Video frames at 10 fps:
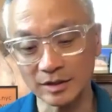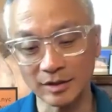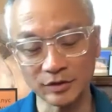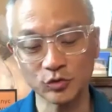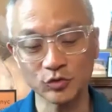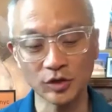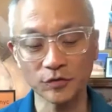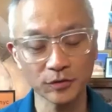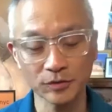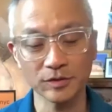
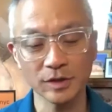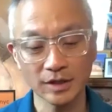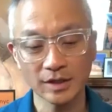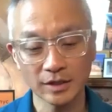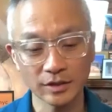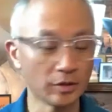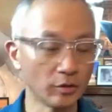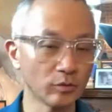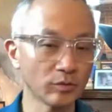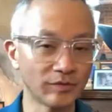suffered
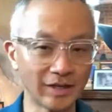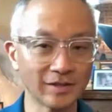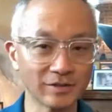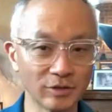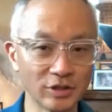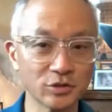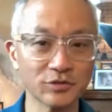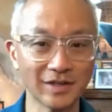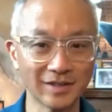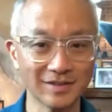racial
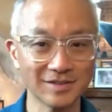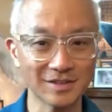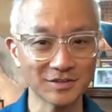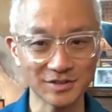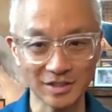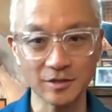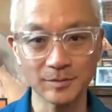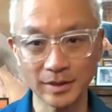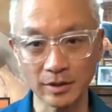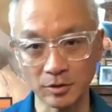violence outside of
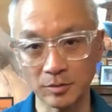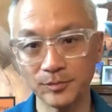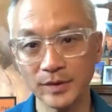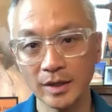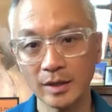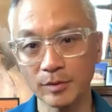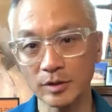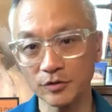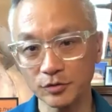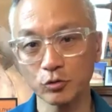my home, but
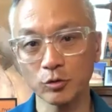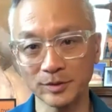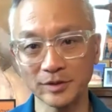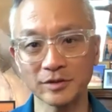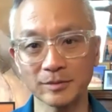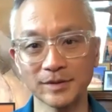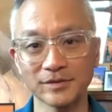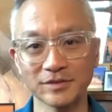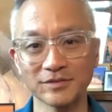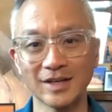also grew up in a
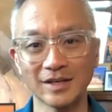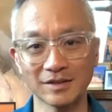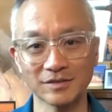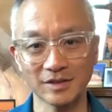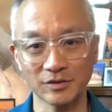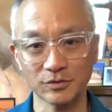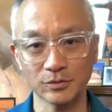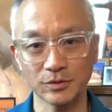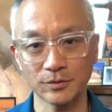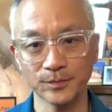domestic violence
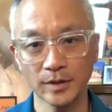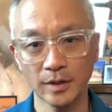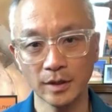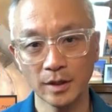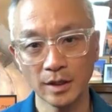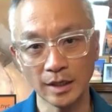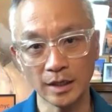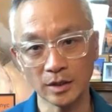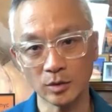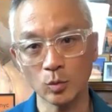household.
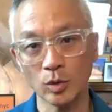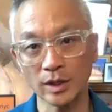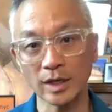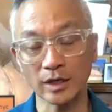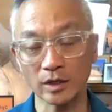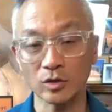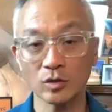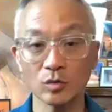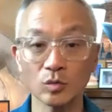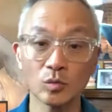And what I
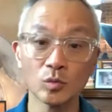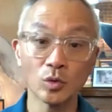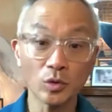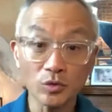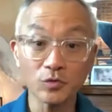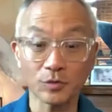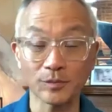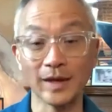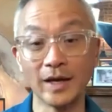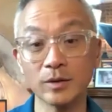learned from
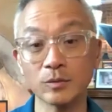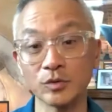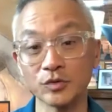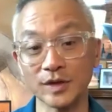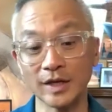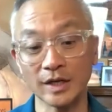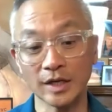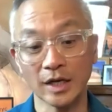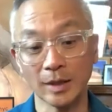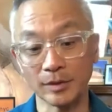that was that,
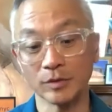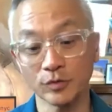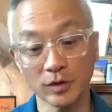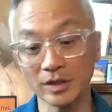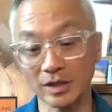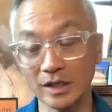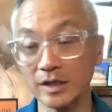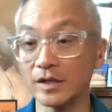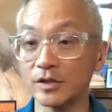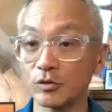it was very lucky
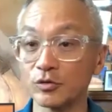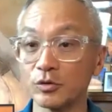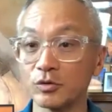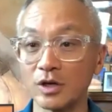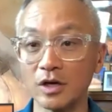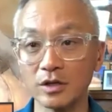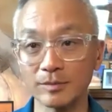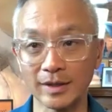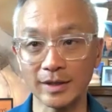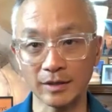that there was no gun in
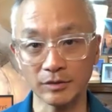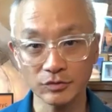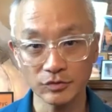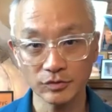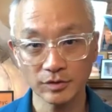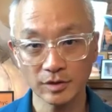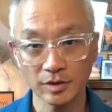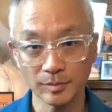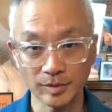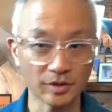my house,
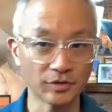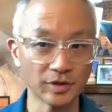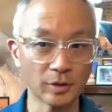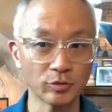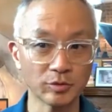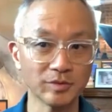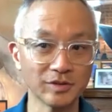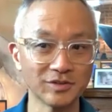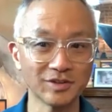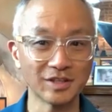because I wouldn't be
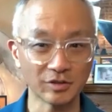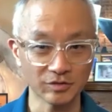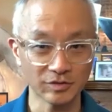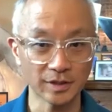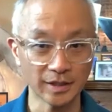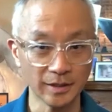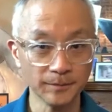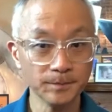sitting here today.